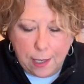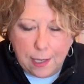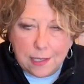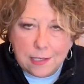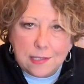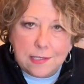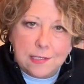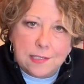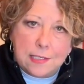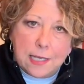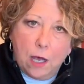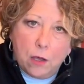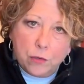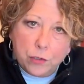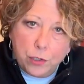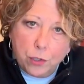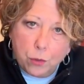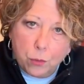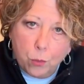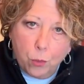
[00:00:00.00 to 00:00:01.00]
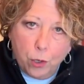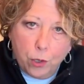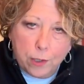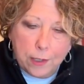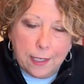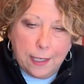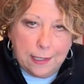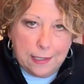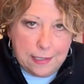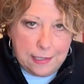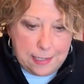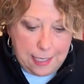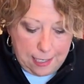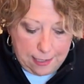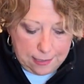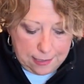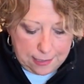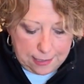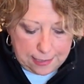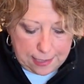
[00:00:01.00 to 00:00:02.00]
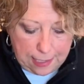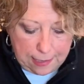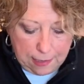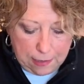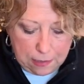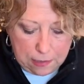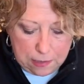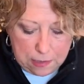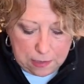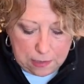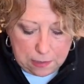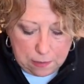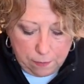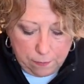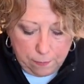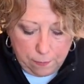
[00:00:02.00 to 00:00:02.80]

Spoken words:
Sell your work in 10 seconds.